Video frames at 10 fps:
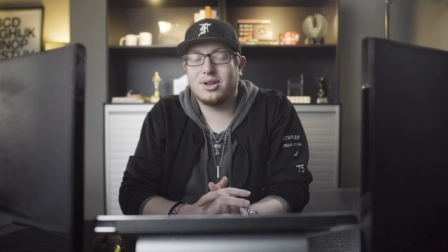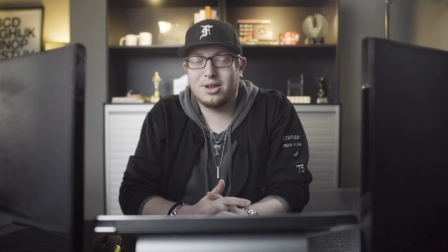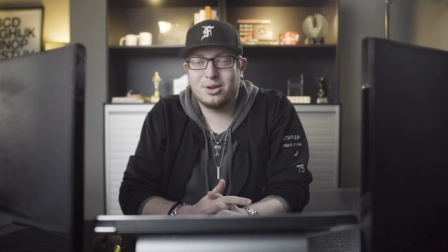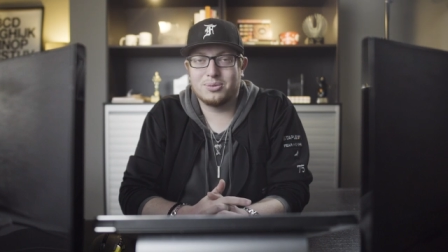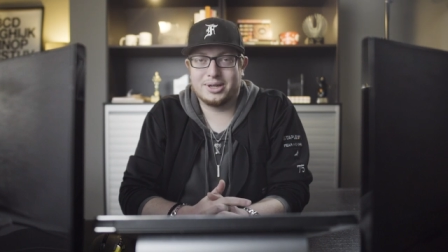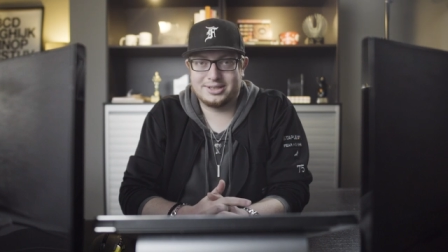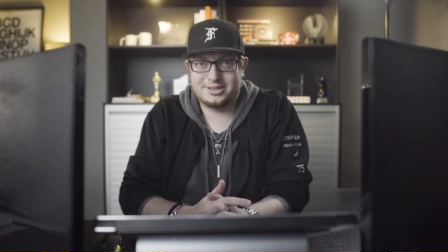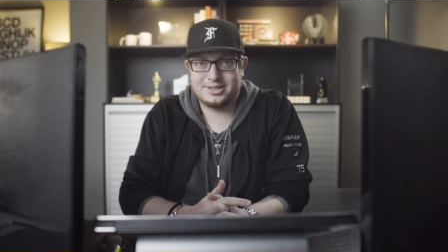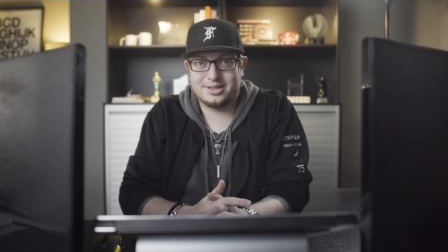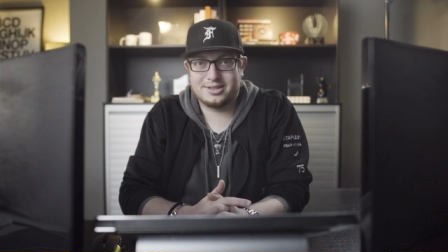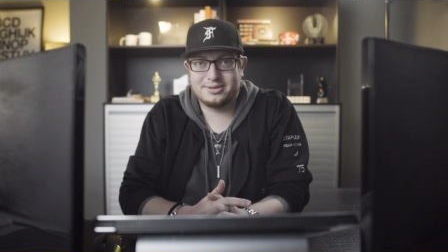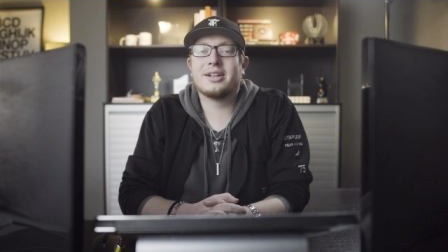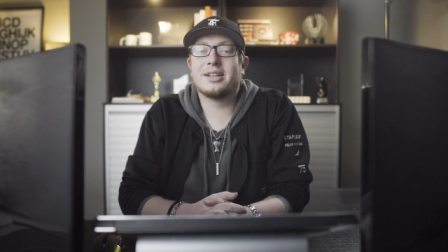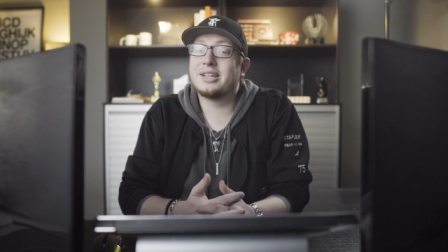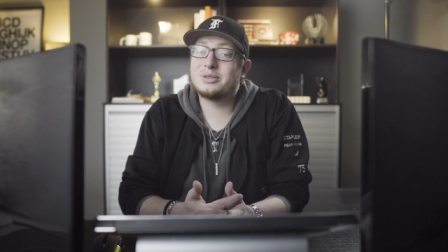always stick.
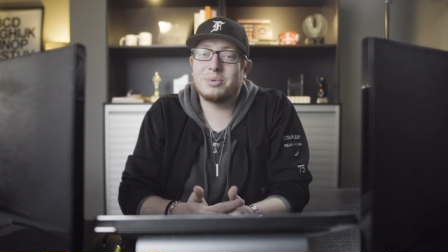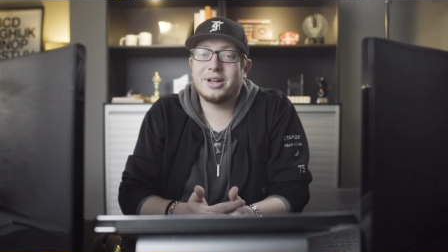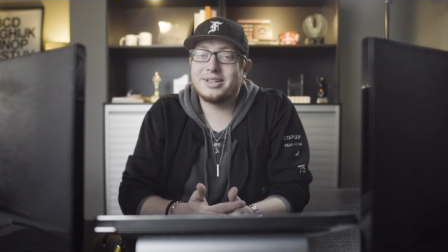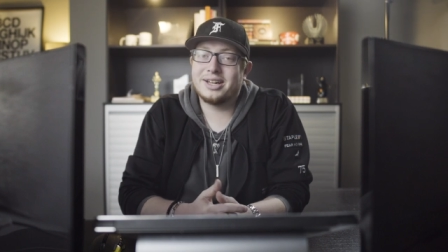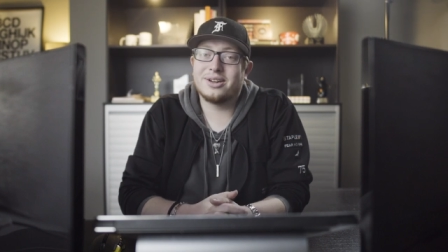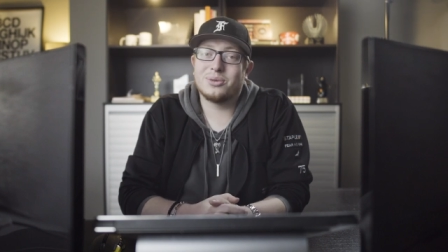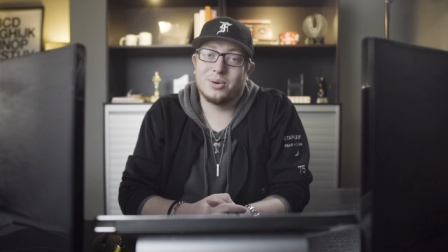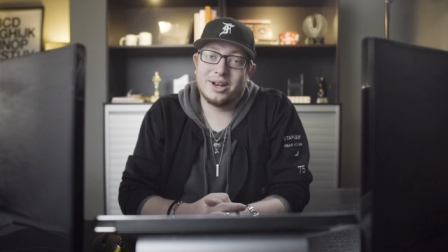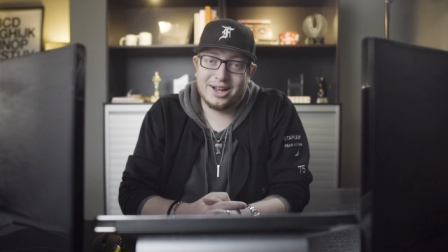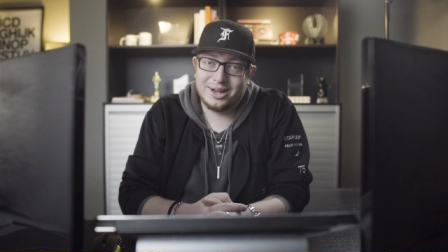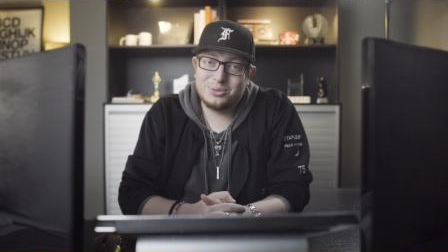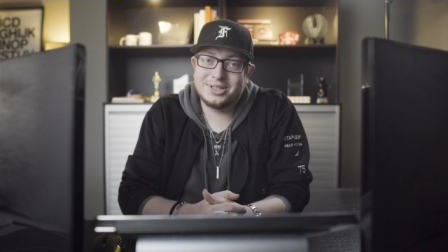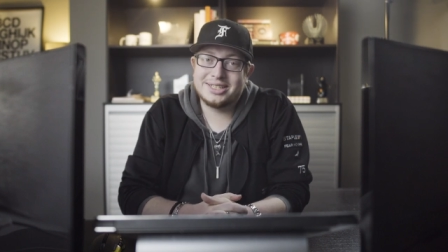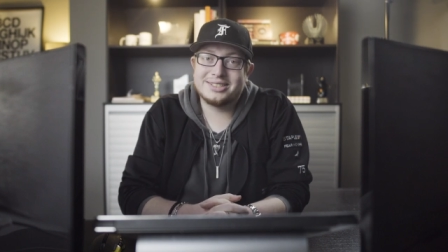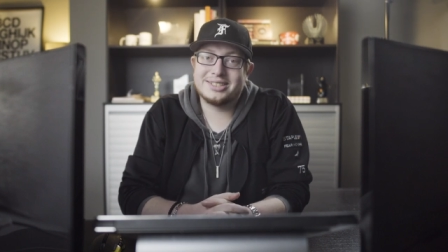Let's break down what I
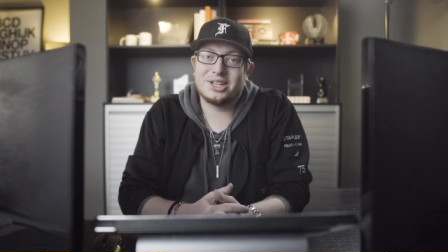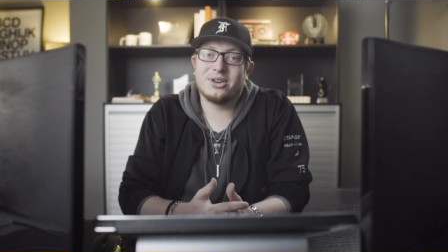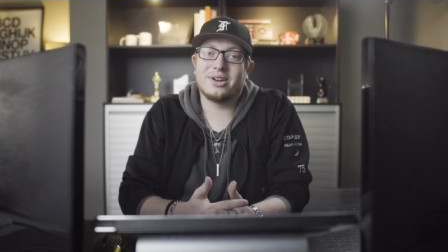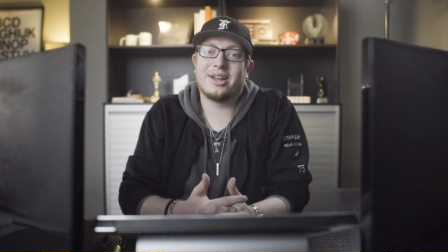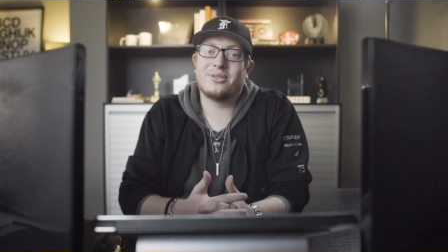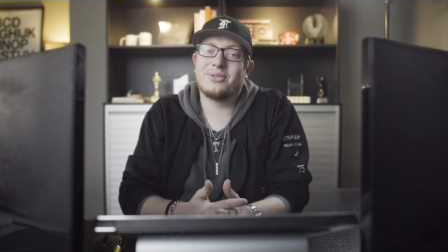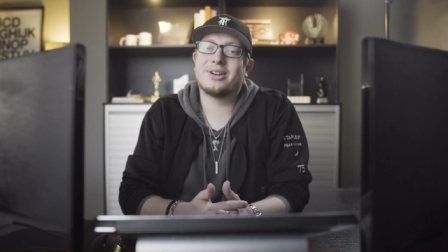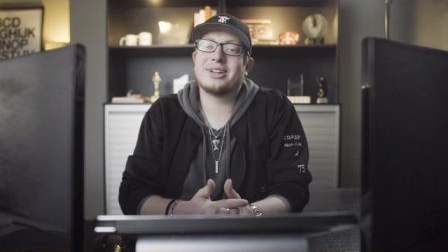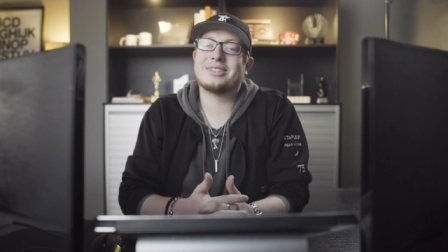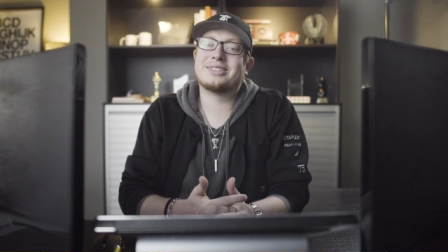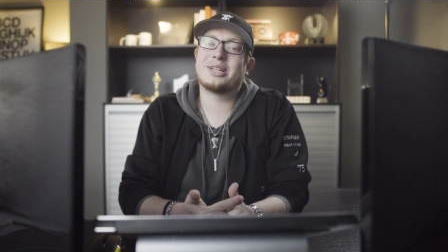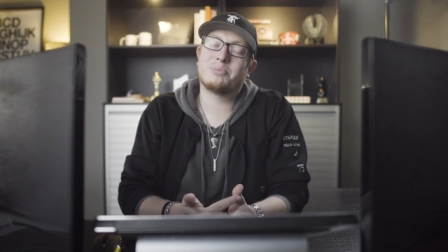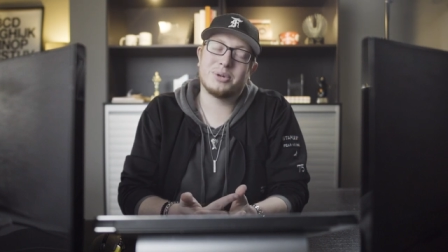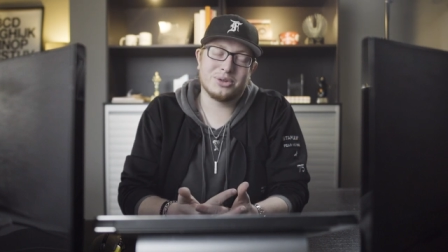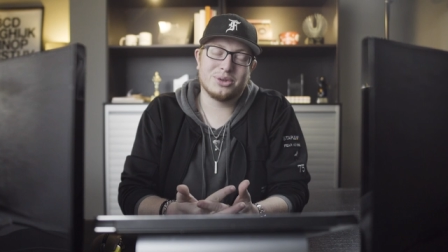would consider a very
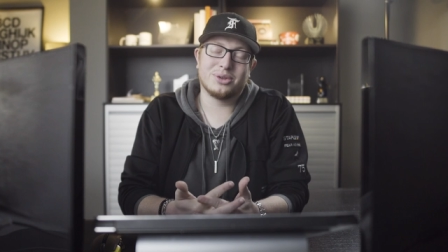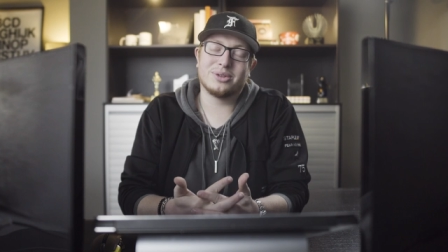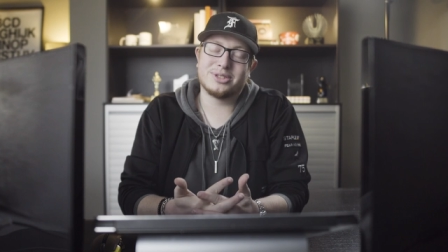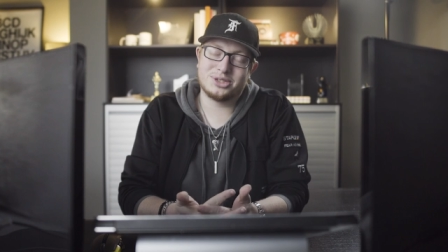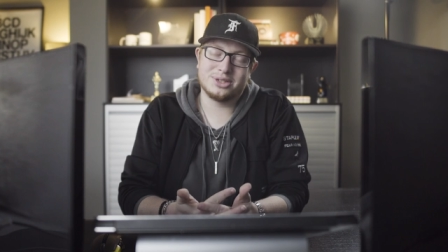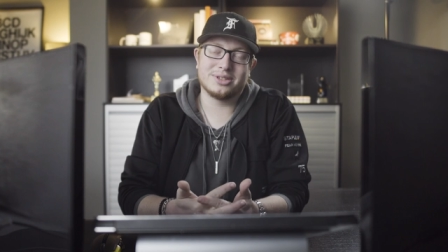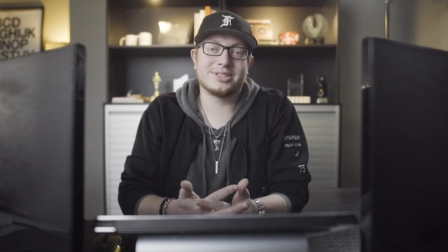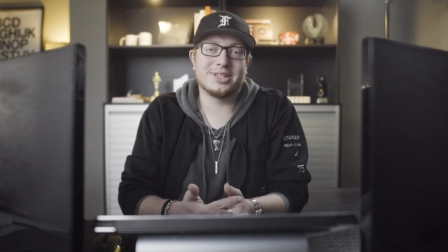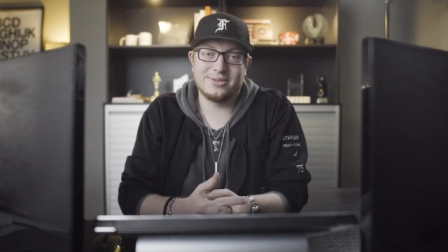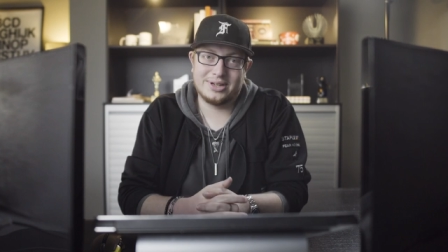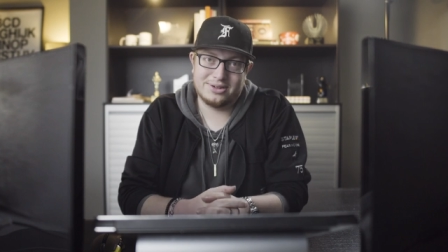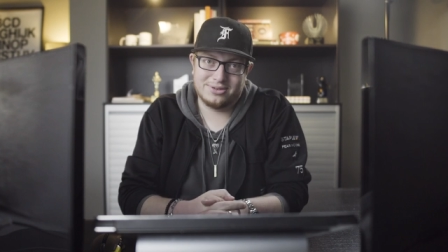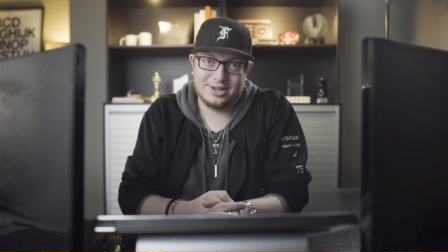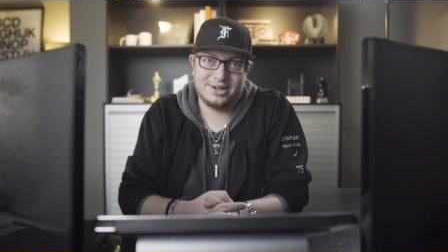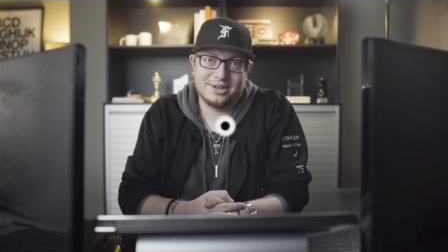typical church event
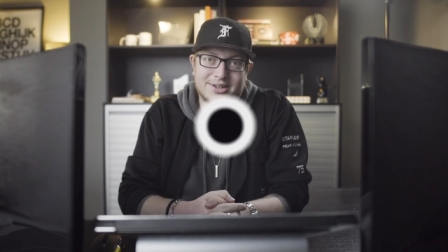flyer.